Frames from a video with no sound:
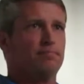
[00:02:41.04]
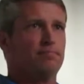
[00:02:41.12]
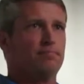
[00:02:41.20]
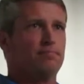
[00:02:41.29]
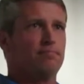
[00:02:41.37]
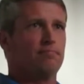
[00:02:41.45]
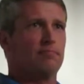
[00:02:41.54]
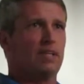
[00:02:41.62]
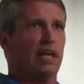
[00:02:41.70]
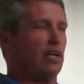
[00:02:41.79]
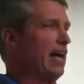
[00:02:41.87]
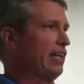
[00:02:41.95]

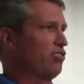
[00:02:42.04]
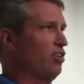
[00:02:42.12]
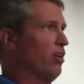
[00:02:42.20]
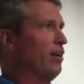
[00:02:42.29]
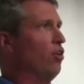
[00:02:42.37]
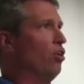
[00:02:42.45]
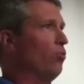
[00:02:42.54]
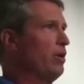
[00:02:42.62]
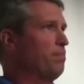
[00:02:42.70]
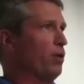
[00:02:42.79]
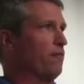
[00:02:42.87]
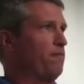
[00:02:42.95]
And last year I know that
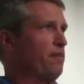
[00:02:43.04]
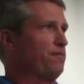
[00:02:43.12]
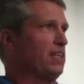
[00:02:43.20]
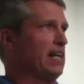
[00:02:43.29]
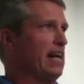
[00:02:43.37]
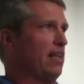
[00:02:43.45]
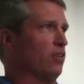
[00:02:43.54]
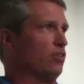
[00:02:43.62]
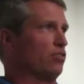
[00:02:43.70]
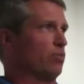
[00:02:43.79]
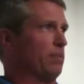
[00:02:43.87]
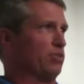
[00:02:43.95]
we put
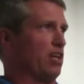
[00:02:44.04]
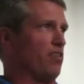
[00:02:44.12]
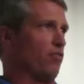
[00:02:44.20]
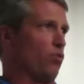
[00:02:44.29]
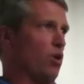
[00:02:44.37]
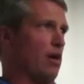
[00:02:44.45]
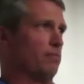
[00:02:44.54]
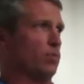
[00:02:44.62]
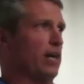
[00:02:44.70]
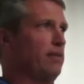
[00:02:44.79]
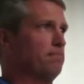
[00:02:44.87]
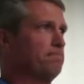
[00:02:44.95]
$50, Representative Quam,
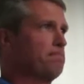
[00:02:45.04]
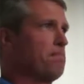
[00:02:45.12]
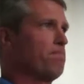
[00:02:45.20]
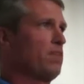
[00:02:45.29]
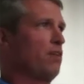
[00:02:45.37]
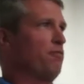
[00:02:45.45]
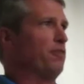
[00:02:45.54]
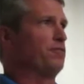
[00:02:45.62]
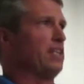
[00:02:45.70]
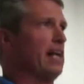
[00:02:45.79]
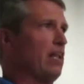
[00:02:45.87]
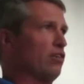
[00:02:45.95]
right?
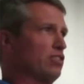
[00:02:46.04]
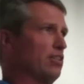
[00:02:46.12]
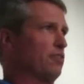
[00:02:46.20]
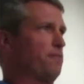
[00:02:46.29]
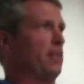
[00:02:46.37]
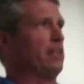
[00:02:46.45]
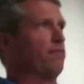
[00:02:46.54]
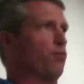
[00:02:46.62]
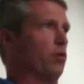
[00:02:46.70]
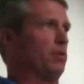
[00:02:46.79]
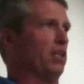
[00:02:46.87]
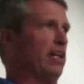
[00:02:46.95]
$50 on the funding
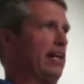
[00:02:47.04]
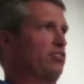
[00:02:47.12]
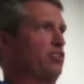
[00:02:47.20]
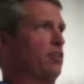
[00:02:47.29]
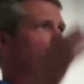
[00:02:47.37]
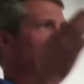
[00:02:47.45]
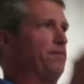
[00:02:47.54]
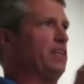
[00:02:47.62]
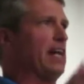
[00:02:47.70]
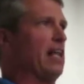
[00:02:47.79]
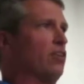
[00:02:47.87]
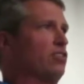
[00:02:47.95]
formula last year,
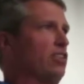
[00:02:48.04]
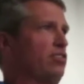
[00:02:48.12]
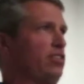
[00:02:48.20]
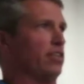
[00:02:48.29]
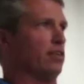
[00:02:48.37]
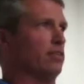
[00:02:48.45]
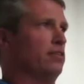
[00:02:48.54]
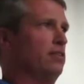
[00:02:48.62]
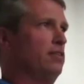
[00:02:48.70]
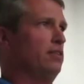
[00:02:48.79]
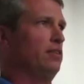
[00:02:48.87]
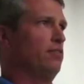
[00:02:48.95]
$50 this year
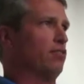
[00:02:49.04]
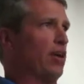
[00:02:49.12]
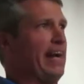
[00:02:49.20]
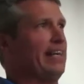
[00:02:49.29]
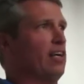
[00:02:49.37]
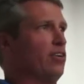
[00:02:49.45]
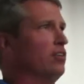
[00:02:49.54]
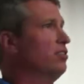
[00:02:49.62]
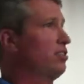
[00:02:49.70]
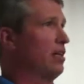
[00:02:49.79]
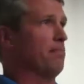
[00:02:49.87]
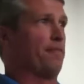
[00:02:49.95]
for 800 and
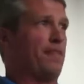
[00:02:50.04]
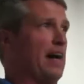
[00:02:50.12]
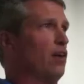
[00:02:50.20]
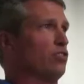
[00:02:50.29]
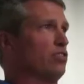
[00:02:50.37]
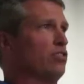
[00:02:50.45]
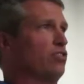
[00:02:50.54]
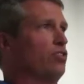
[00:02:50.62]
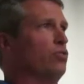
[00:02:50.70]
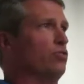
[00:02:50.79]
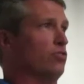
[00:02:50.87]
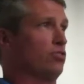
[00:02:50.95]
some thousand
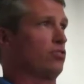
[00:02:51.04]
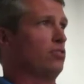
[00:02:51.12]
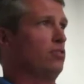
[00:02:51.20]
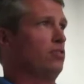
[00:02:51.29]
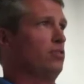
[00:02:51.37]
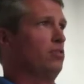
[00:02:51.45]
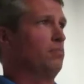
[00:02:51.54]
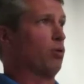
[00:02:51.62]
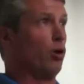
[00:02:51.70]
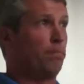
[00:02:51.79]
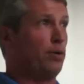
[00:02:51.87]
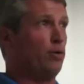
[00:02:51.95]
students
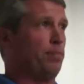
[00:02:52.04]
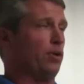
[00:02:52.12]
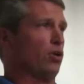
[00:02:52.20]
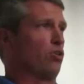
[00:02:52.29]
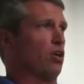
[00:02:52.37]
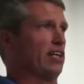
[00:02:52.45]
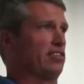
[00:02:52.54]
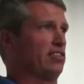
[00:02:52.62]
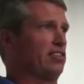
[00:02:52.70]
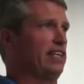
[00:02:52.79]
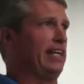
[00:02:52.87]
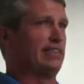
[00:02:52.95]
per pupil across the
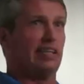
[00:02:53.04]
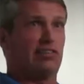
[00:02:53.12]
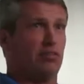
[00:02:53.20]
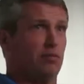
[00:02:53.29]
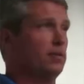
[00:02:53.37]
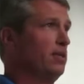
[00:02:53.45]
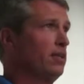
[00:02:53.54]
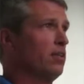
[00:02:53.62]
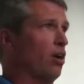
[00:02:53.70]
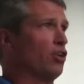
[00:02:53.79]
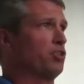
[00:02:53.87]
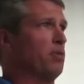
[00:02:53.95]
state. That's a
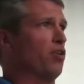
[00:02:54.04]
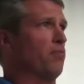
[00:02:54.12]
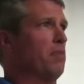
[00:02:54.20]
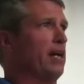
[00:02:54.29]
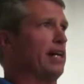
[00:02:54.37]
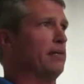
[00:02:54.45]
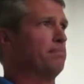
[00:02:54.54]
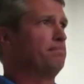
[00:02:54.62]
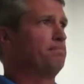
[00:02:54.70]
large amount of money.